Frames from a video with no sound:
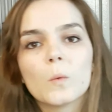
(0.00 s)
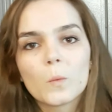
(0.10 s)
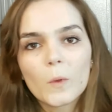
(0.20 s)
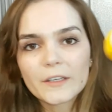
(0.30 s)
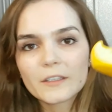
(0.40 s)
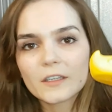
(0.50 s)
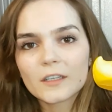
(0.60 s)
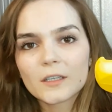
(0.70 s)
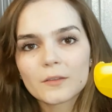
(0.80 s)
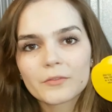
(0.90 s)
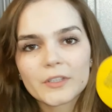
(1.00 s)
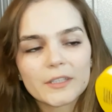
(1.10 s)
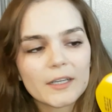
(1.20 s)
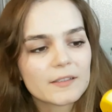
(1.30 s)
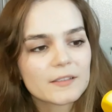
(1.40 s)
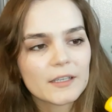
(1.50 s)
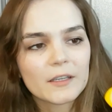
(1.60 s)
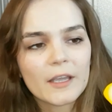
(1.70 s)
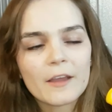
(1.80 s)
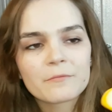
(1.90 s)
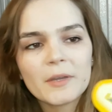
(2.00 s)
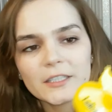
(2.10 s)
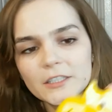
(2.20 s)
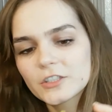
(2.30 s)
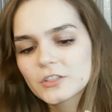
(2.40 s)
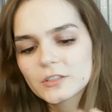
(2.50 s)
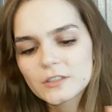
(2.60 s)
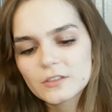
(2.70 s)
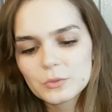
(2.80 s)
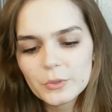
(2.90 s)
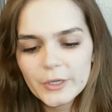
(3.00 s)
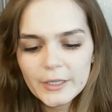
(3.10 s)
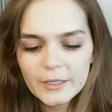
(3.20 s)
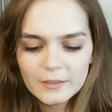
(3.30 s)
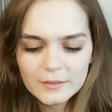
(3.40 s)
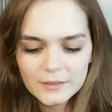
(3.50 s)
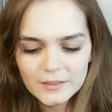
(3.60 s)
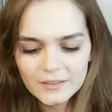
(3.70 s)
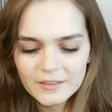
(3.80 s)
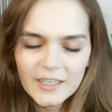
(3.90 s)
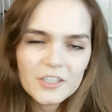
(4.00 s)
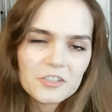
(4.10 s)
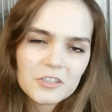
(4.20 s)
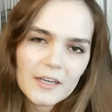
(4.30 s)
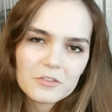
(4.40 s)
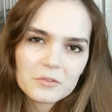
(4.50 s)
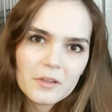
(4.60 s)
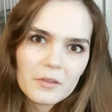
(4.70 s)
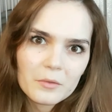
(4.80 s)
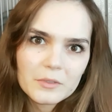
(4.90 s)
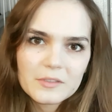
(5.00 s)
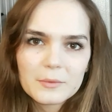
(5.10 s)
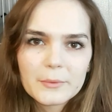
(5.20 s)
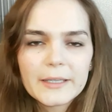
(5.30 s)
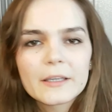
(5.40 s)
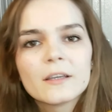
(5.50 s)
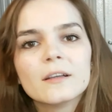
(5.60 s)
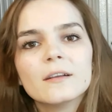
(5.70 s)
One of the ducks they have managed to destroy. I should actually throw this away.